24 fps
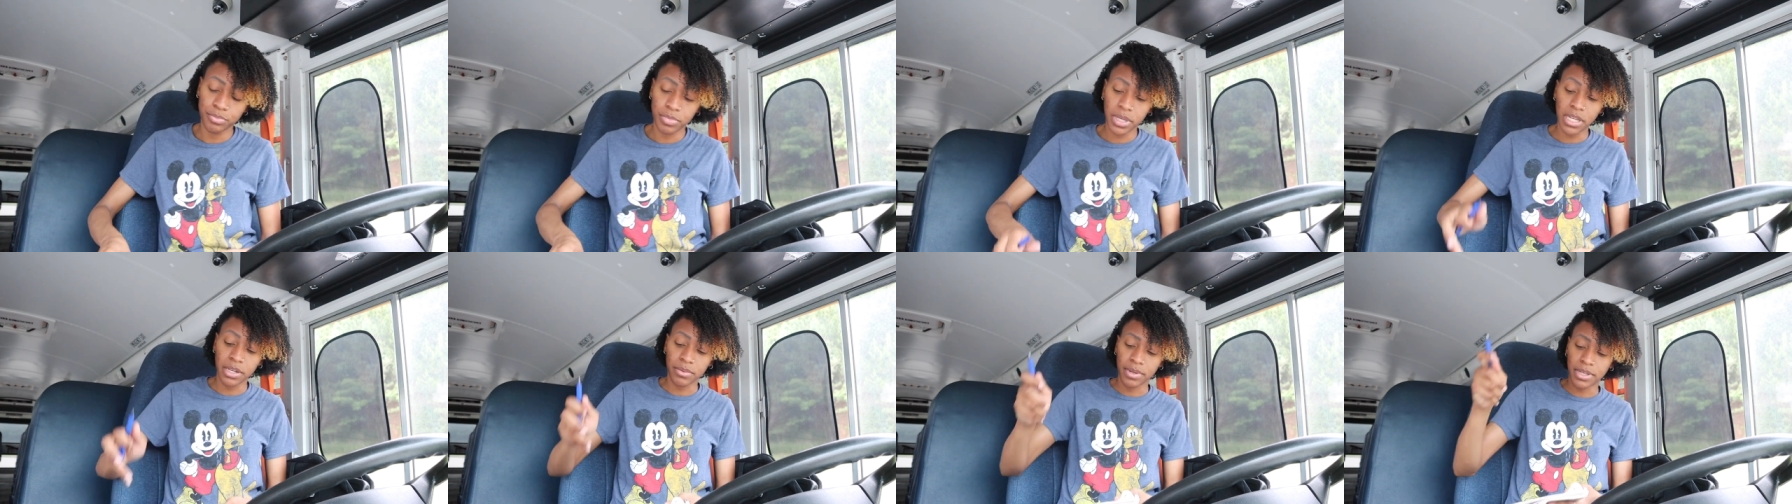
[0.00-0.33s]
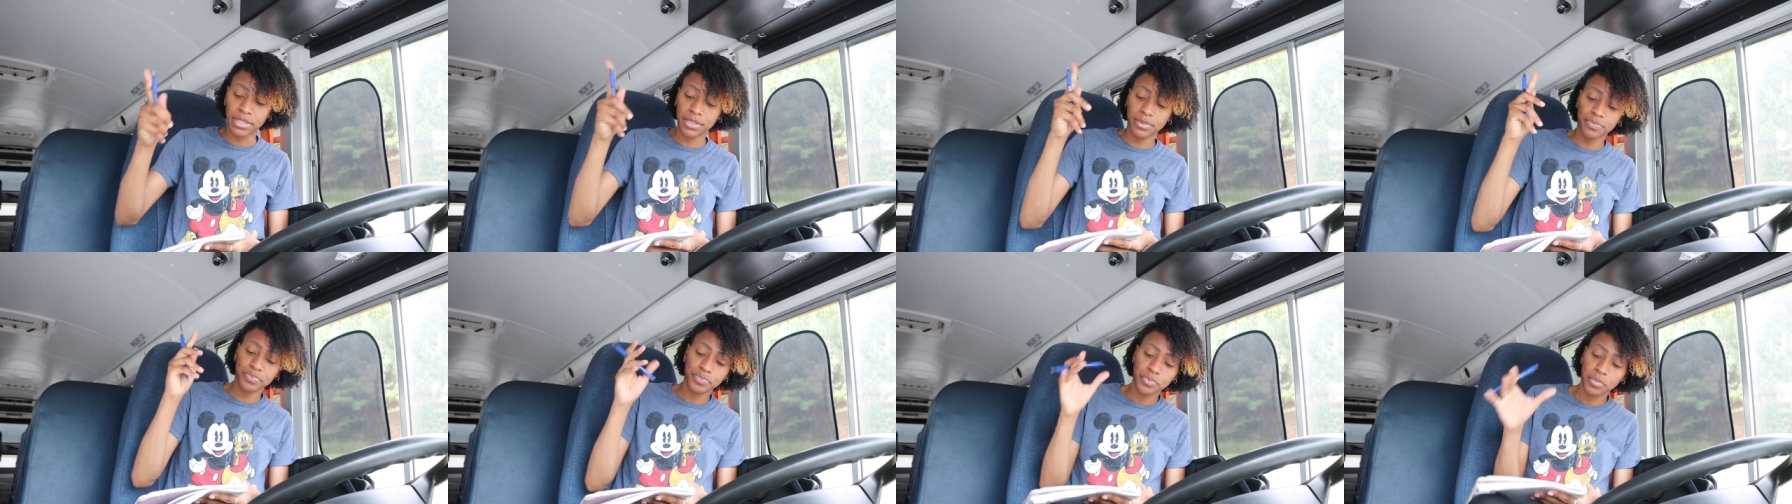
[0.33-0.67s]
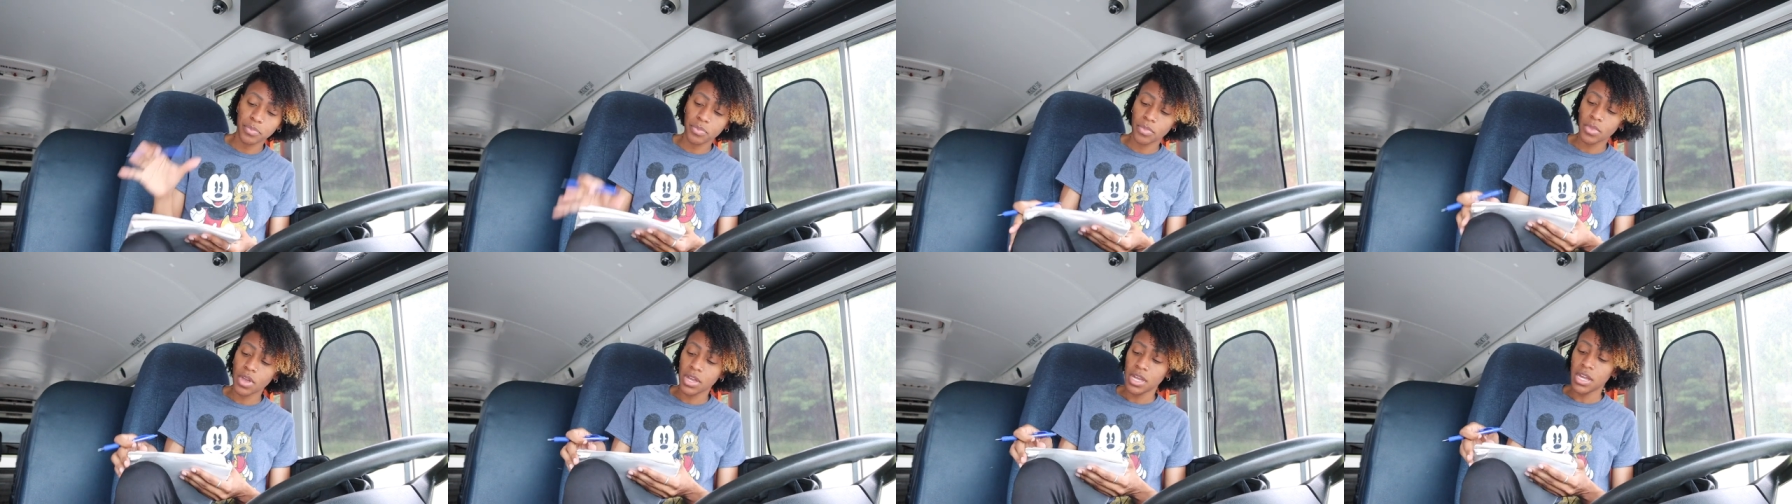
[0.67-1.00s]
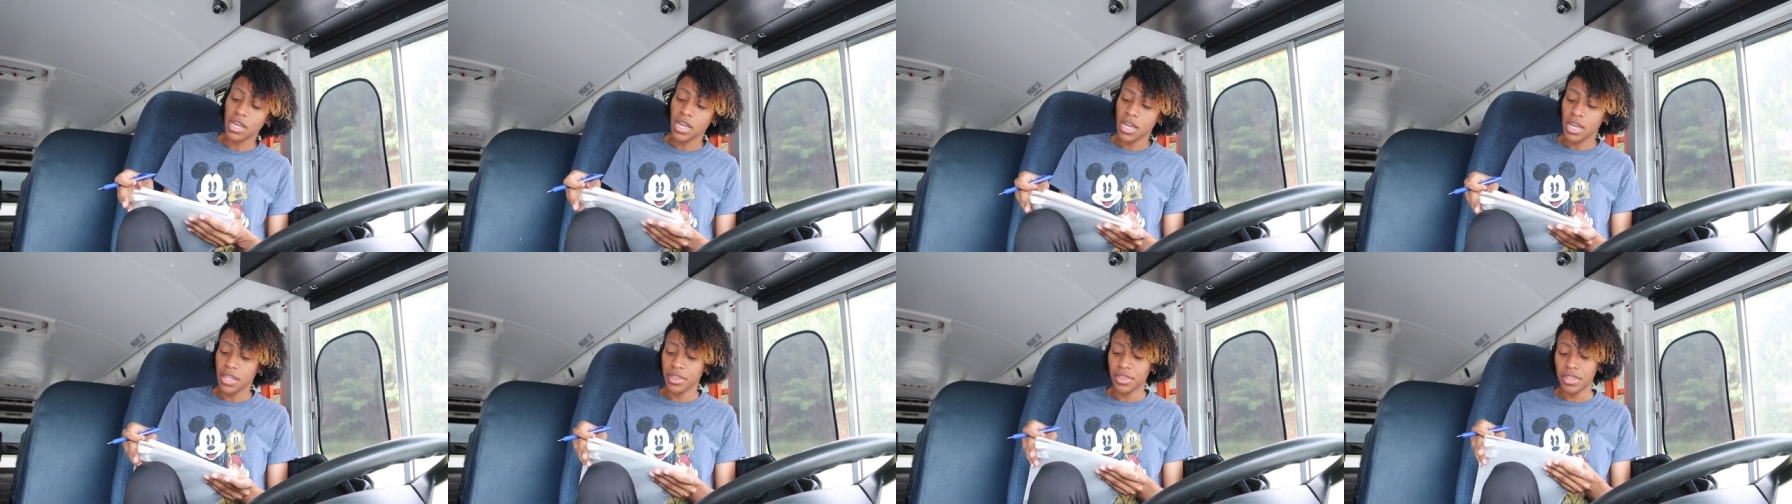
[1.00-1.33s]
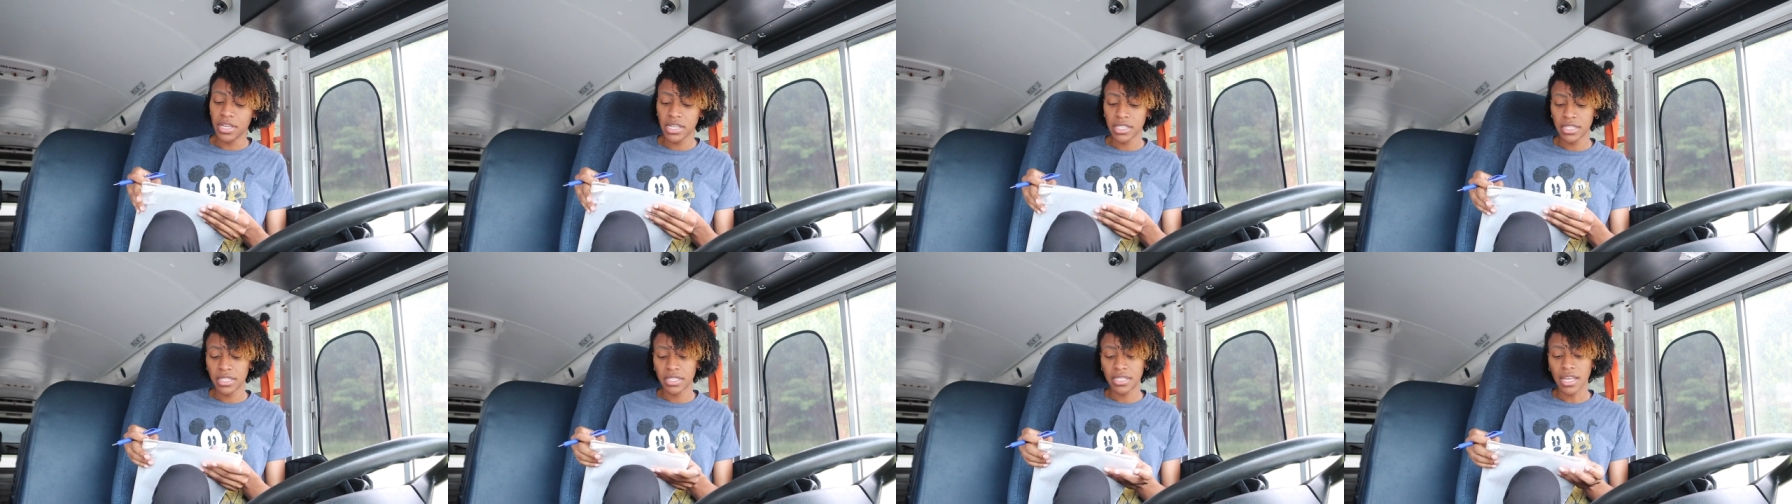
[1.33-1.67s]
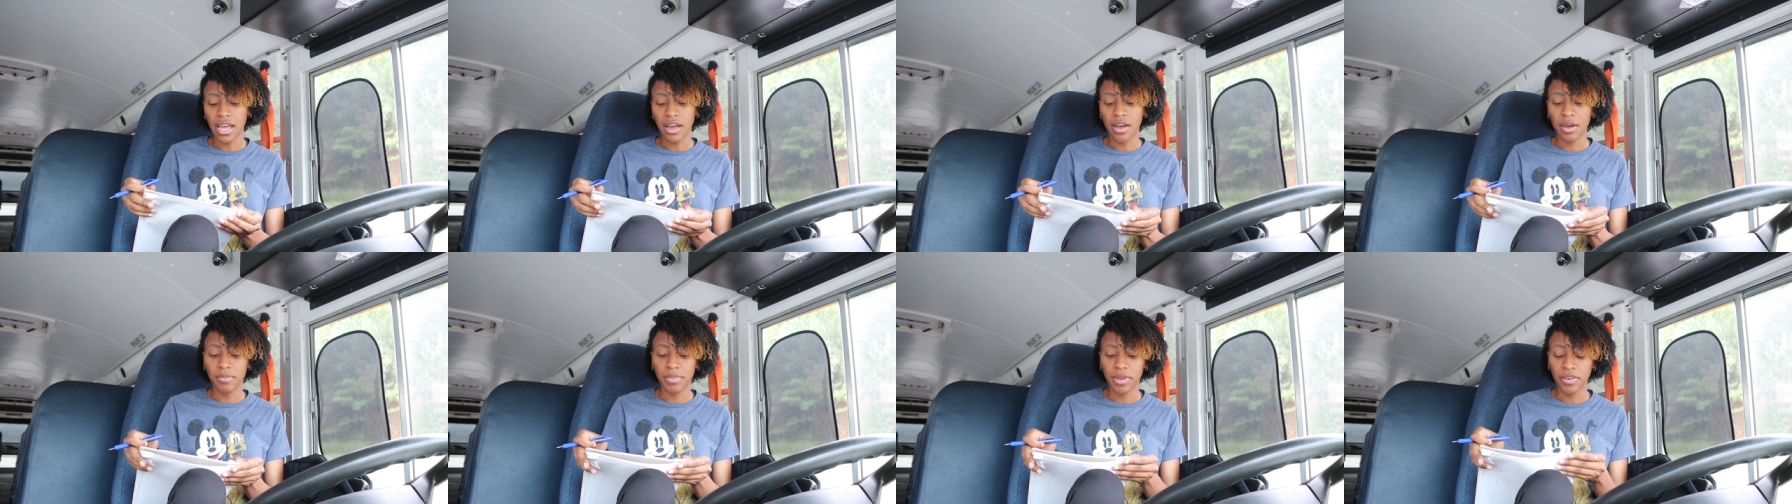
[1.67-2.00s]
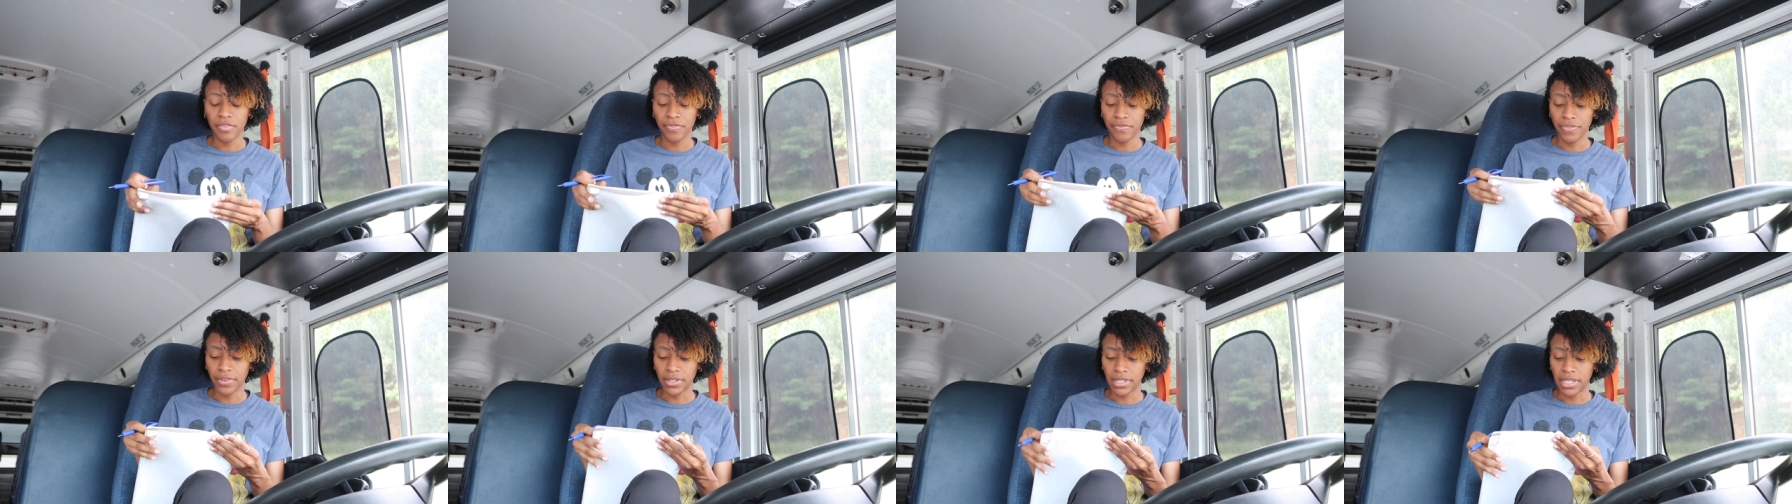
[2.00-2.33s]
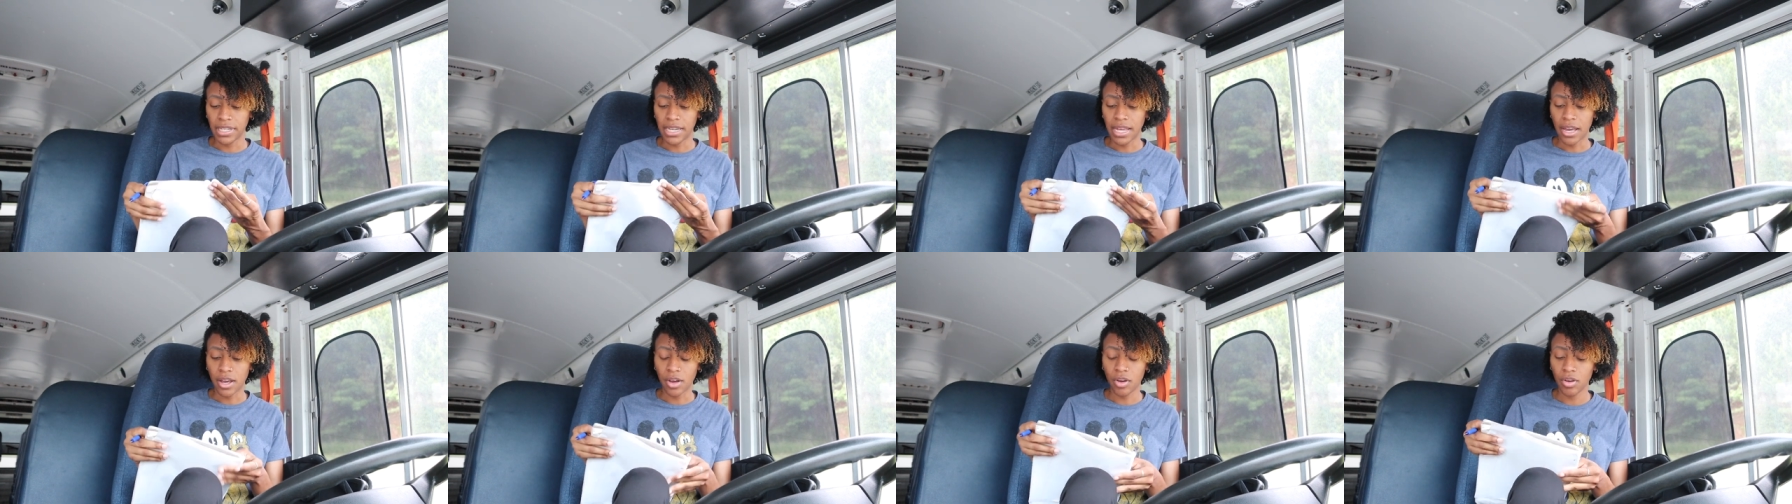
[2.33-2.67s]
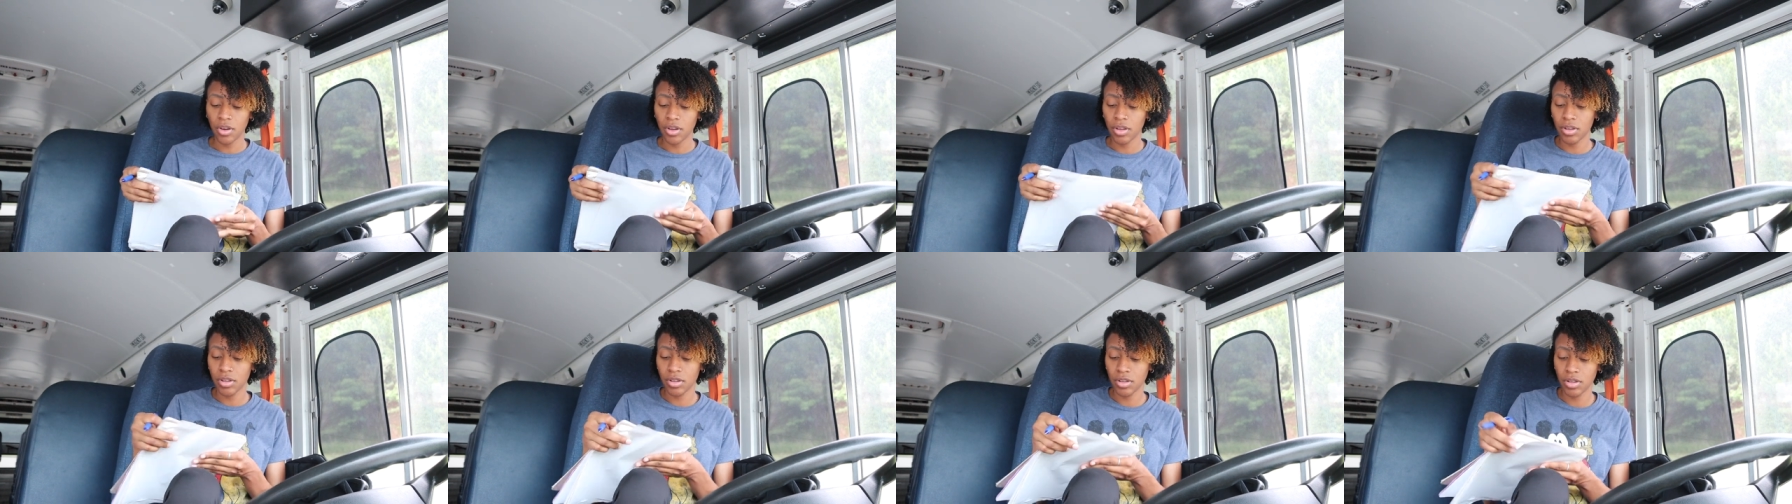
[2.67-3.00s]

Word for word: But anyways, this is how I've been filling out